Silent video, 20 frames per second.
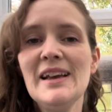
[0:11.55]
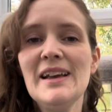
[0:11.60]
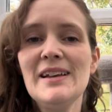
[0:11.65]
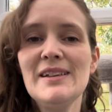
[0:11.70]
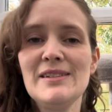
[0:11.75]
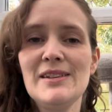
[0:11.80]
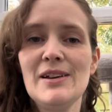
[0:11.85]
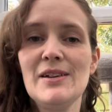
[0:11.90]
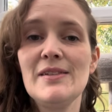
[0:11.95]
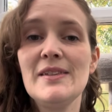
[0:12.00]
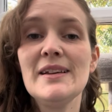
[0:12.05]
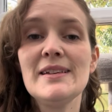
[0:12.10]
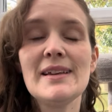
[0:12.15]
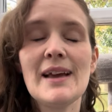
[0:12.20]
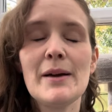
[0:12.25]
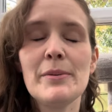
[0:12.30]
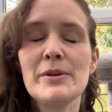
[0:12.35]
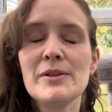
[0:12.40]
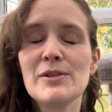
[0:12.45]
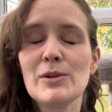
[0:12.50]
So this
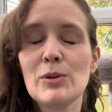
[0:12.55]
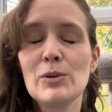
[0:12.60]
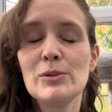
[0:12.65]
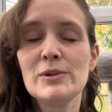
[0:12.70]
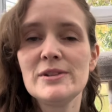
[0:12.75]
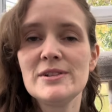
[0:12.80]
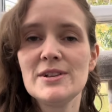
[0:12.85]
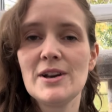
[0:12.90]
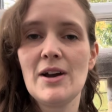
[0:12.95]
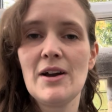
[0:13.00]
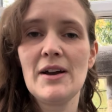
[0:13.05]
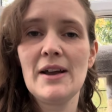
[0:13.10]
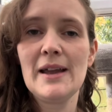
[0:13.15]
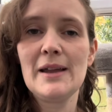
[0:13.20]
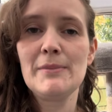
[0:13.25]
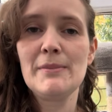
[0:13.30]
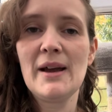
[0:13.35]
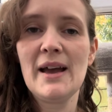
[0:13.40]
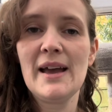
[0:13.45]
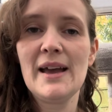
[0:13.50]
happens all the
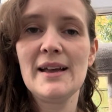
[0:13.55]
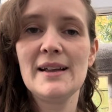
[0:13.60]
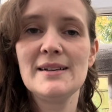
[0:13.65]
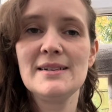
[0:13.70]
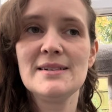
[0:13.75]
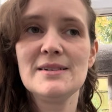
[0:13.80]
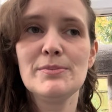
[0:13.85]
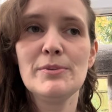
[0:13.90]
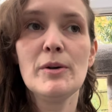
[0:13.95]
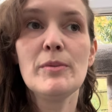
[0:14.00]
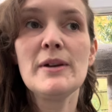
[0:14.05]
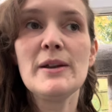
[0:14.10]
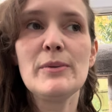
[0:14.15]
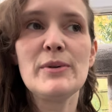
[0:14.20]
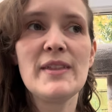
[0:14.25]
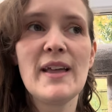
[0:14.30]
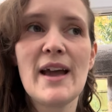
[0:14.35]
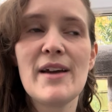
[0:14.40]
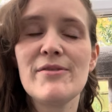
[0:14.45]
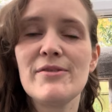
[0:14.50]
time, and probably
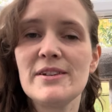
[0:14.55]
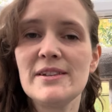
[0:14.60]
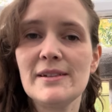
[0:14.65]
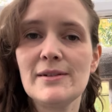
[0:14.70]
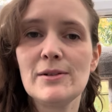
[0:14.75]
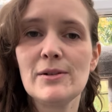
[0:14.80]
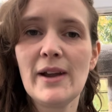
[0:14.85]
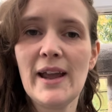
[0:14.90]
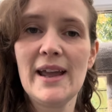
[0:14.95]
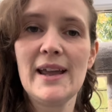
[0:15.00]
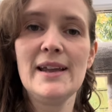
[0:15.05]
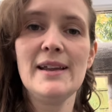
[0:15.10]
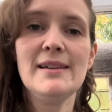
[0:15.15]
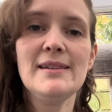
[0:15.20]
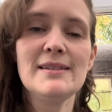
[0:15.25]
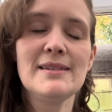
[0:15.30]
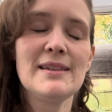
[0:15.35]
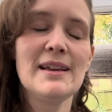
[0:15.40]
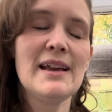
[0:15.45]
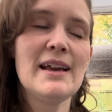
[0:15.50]
with every single
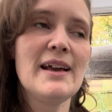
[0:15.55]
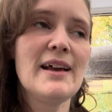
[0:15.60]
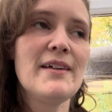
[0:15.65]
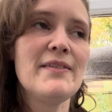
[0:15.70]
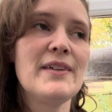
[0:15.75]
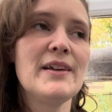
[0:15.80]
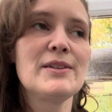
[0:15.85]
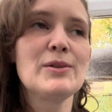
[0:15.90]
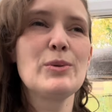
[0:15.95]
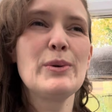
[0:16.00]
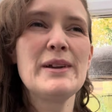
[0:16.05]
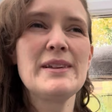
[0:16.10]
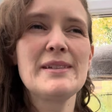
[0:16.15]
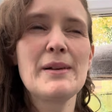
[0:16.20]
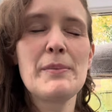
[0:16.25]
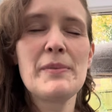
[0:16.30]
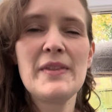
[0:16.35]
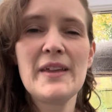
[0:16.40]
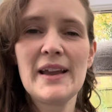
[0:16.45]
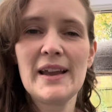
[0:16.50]
case, there's always
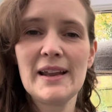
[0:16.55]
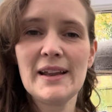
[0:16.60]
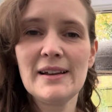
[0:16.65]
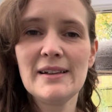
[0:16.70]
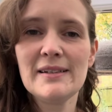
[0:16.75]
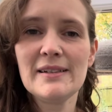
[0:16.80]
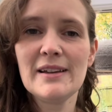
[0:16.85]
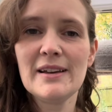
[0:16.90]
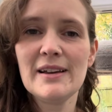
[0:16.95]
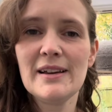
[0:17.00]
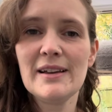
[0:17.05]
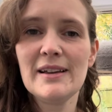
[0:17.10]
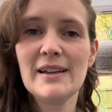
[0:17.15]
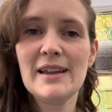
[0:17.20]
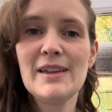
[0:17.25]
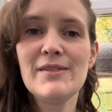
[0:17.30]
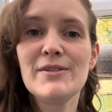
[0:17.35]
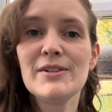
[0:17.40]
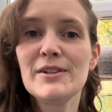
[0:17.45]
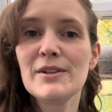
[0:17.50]
something that
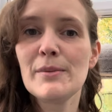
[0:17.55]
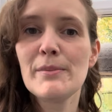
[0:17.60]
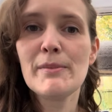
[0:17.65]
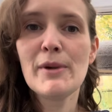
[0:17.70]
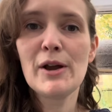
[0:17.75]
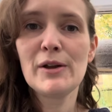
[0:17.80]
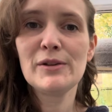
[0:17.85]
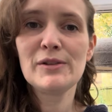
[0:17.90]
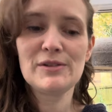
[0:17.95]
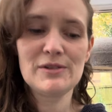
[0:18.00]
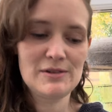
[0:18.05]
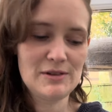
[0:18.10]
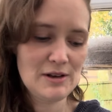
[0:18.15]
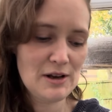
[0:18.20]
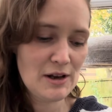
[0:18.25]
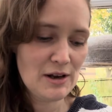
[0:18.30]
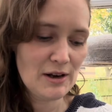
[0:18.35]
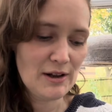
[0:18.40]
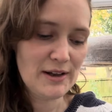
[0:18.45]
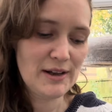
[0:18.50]
even the most
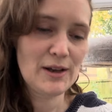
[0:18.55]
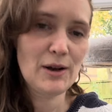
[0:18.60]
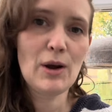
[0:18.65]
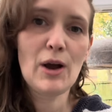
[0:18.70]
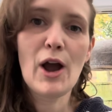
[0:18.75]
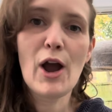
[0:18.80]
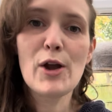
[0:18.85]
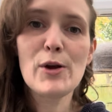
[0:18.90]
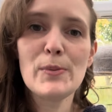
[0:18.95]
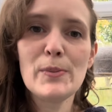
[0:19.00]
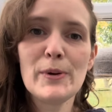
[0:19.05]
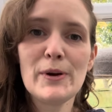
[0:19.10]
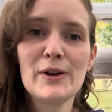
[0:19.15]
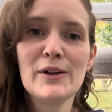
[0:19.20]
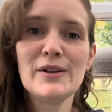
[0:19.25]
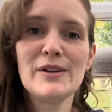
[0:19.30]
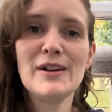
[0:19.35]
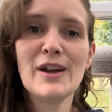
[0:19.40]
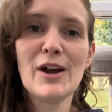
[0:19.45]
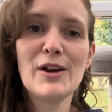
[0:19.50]
like
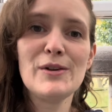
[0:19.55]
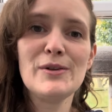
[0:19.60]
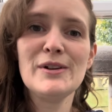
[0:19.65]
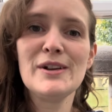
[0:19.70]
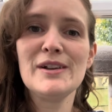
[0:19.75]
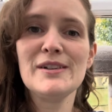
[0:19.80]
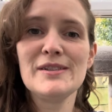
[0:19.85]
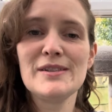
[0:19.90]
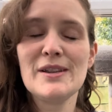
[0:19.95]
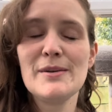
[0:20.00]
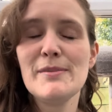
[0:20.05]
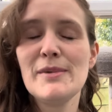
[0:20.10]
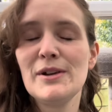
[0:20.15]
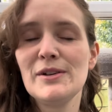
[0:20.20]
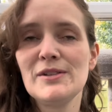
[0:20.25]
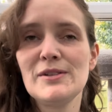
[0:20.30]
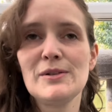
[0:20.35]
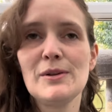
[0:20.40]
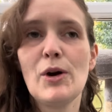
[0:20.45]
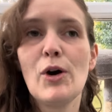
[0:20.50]
open owners, the
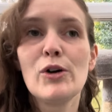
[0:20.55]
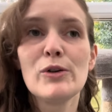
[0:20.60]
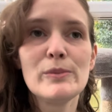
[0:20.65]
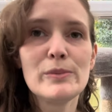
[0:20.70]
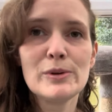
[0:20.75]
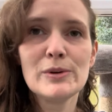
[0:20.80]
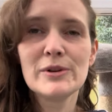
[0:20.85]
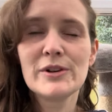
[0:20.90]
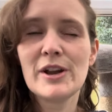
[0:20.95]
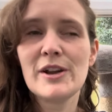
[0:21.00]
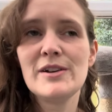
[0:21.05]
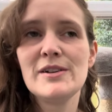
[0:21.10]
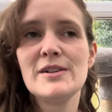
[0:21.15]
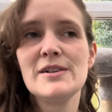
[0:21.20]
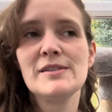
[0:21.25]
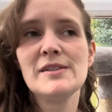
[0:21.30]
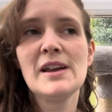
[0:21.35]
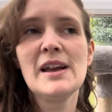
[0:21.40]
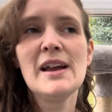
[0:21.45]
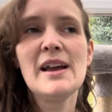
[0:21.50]
most onboard
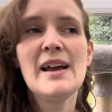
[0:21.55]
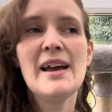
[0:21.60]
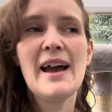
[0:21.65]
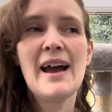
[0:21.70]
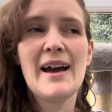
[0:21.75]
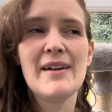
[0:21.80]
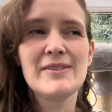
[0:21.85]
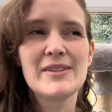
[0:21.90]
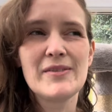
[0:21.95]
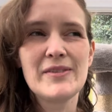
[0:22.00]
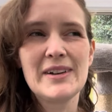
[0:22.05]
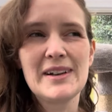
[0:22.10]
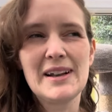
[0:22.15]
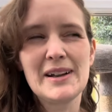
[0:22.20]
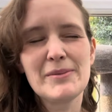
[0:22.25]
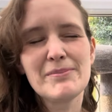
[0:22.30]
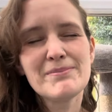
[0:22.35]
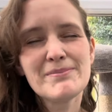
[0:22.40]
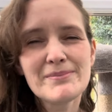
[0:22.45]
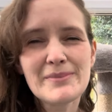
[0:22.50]
owners have something like,
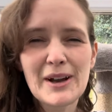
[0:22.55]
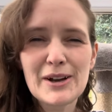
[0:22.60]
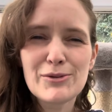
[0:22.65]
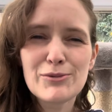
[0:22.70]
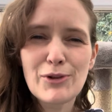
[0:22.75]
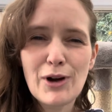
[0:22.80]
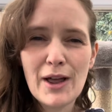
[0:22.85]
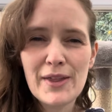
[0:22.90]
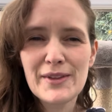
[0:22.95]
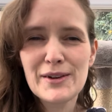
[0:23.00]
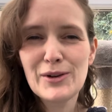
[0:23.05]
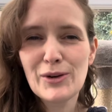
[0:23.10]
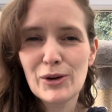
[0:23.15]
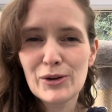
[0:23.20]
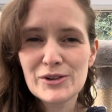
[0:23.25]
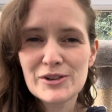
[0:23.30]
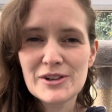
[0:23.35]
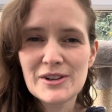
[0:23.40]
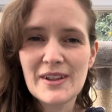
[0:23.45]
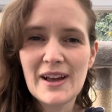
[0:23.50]
I'd rather
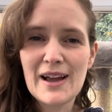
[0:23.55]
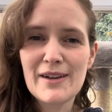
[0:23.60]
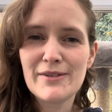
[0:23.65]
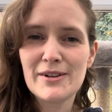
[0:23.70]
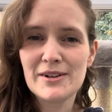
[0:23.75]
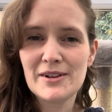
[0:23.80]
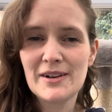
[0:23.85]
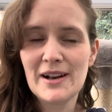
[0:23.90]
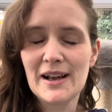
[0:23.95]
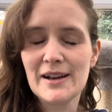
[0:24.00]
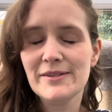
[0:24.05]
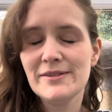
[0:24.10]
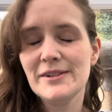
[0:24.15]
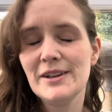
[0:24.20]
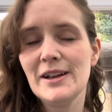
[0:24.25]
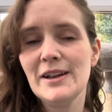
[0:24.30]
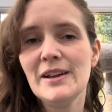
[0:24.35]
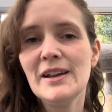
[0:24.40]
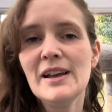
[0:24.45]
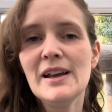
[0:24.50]
not do that if I don't have
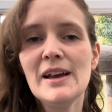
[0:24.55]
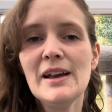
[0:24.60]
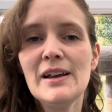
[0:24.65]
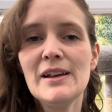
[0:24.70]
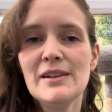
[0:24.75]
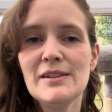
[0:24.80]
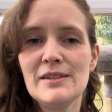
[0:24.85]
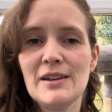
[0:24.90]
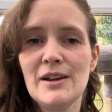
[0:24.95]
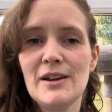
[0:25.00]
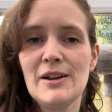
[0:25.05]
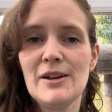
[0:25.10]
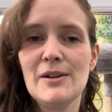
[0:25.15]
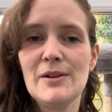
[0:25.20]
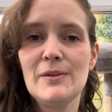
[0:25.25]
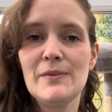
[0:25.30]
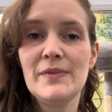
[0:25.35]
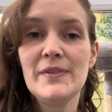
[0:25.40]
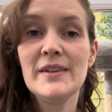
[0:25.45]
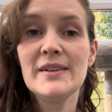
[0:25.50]
to.
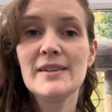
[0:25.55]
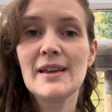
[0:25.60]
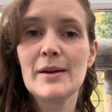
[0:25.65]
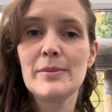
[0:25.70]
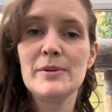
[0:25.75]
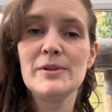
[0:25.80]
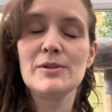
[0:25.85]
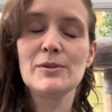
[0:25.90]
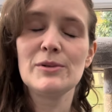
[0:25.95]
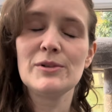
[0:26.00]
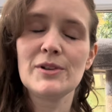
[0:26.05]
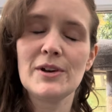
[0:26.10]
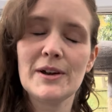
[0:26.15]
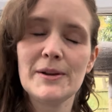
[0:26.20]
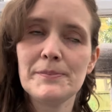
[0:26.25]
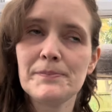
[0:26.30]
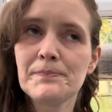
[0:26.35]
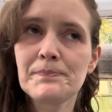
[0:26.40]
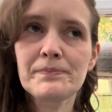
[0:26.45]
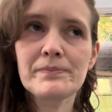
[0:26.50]
So this happens all the time.